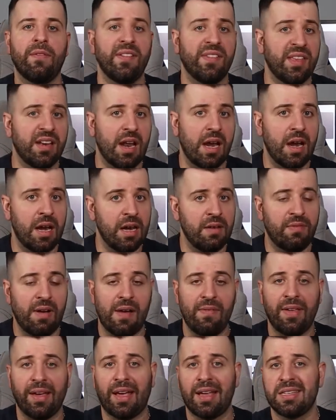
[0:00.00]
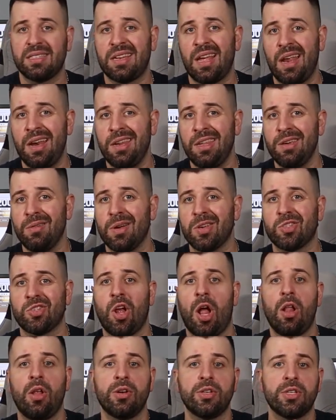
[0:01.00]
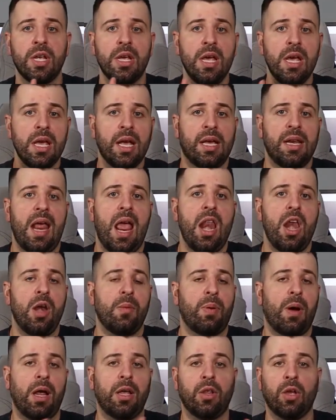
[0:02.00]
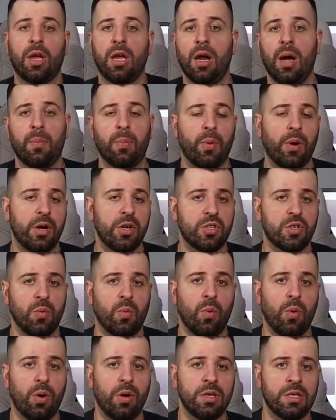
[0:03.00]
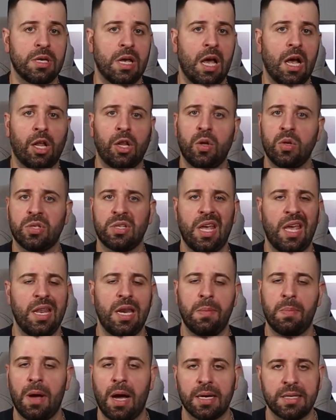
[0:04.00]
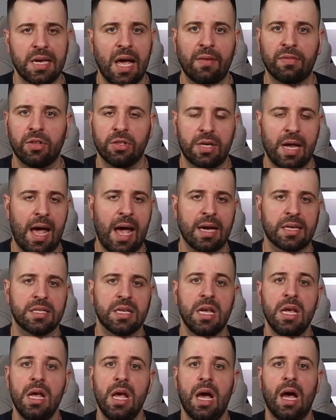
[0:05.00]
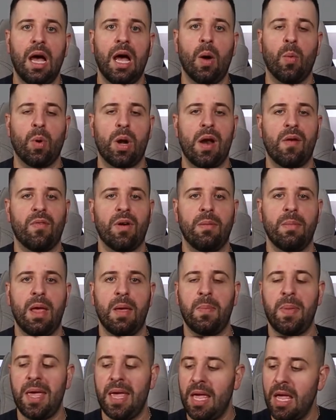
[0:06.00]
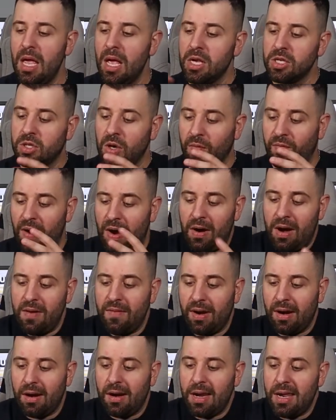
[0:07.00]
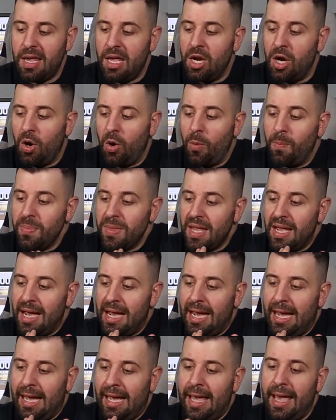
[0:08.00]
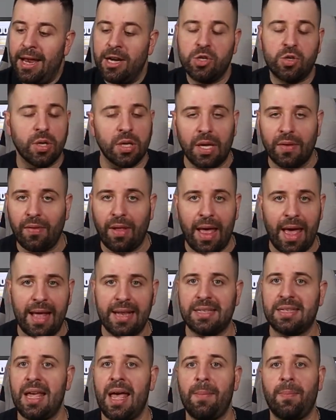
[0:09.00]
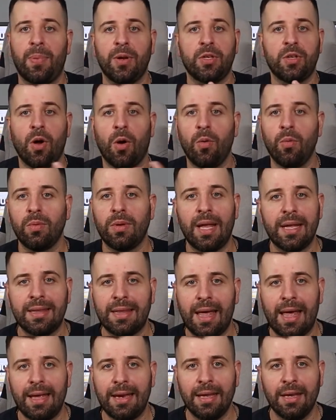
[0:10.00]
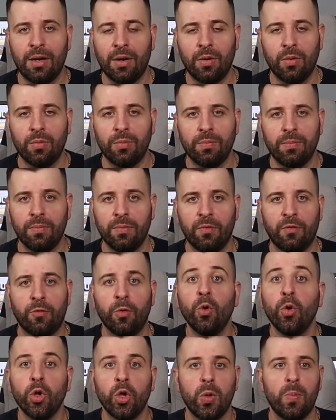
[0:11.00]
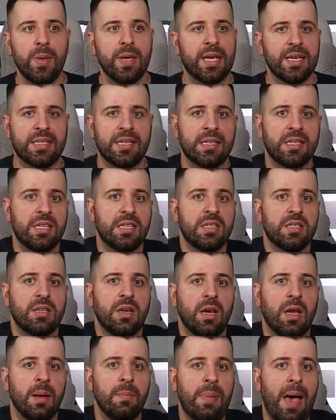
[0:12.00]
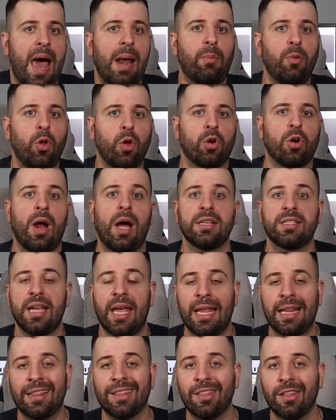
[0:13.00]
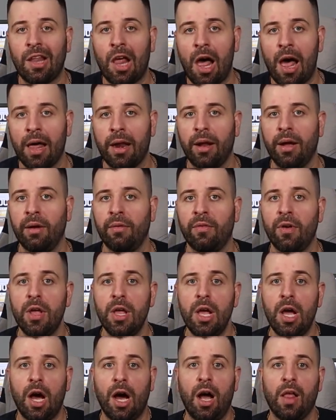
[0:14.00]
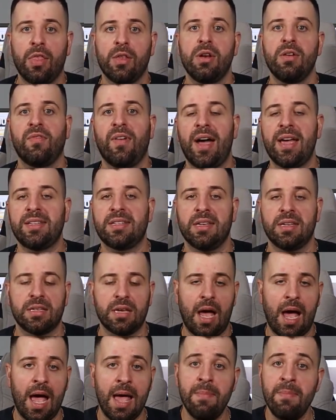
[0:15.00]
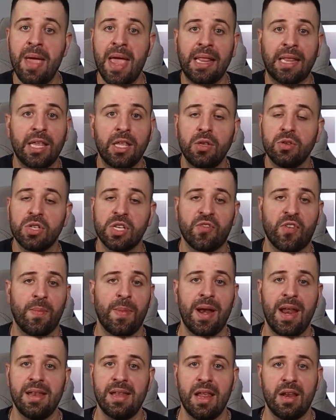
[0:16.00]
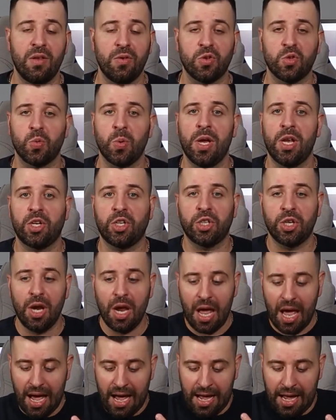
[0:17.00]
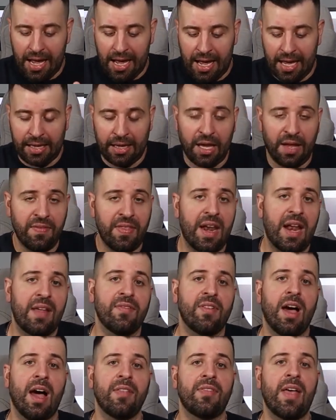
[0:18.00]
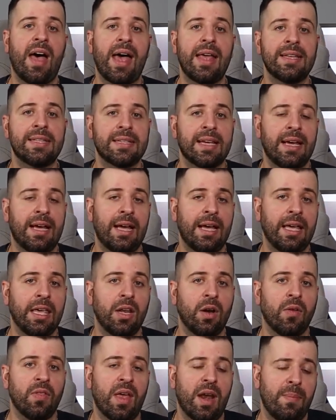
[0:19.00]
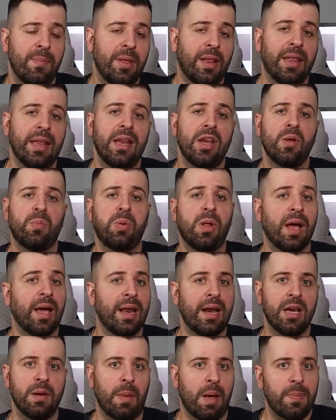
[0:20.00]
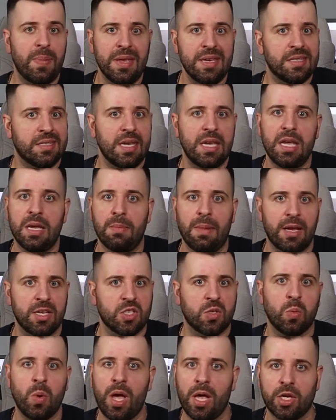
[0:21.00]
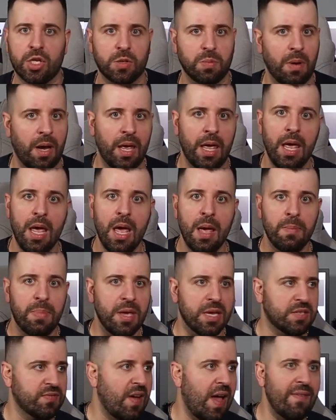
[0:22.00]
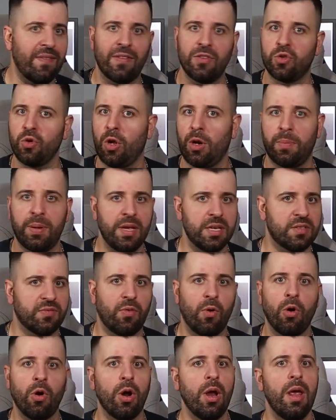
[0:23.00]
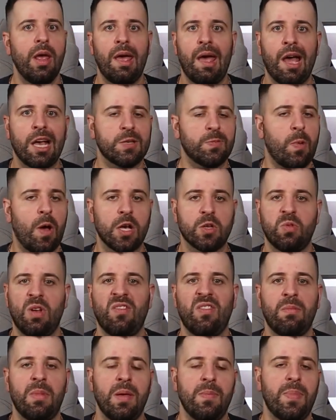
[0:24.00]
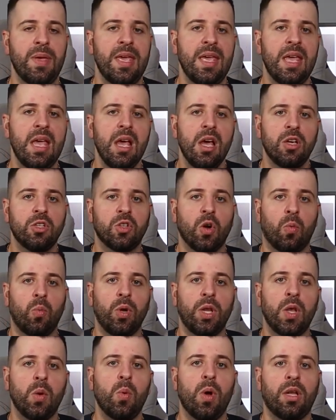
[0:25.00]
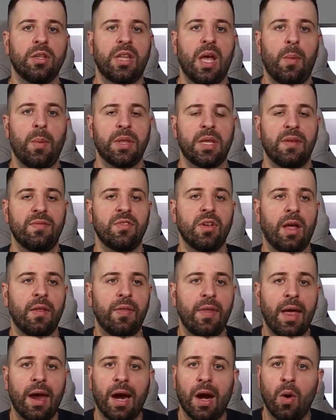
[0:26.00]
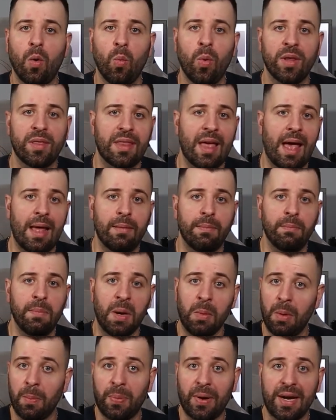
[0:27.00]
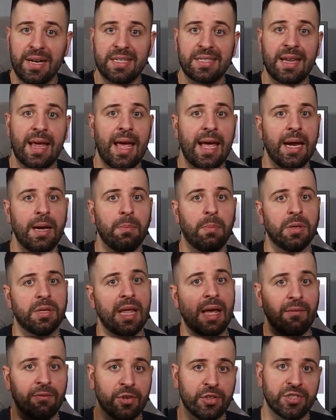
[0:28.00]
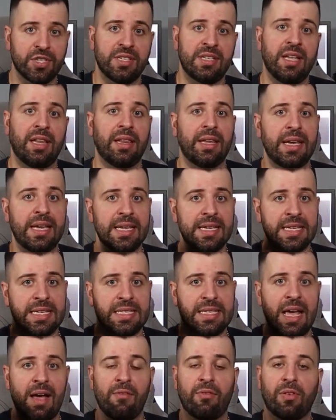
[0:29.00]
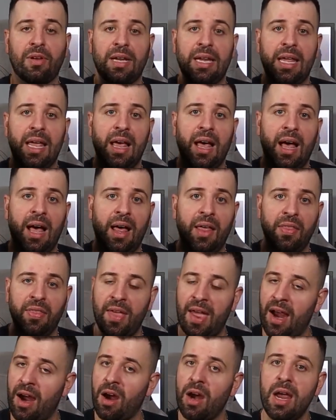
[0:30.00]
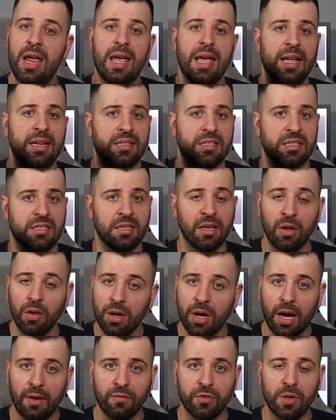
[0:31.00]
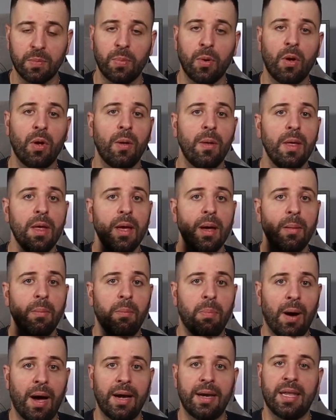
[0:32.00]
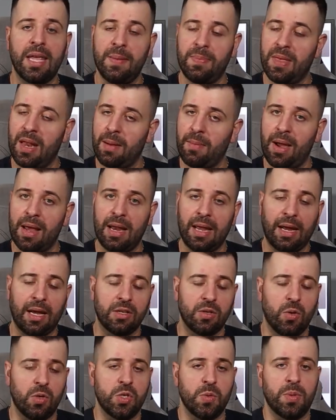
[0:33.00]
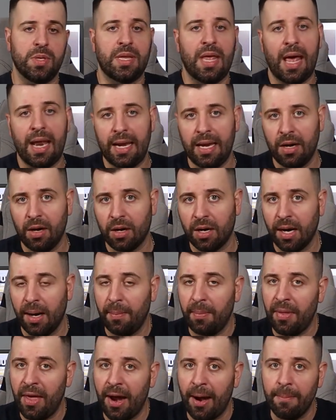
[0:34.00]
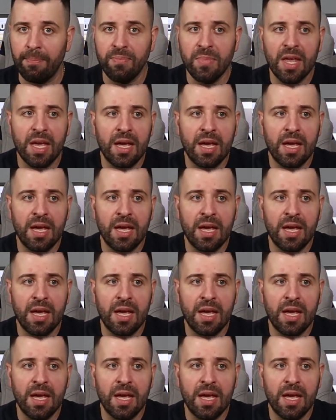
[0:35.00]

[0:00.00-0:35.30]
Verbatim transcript: $59.95, like I said, US dollars. Canadian, you're probably looking upwards towards close to 80 bucks after tax uh, whatever it may be. So very, very, you know, uh, entry-level headset, but don't let that, you know, fool you because this is compatible across a lot of other devices. I mainly use this for my Nintendo Switch. Uh, I love that I've got that, uh, you know, that ability to plug it into my PC, my Switch, my PS5 controller, PS4, Xbox, whatever it may be. So really well done what they've done there with that minimal price tag, but that versatility is definitely uh, there. It's still comfortable. But keep that in mind, like I told you with that ear cup there.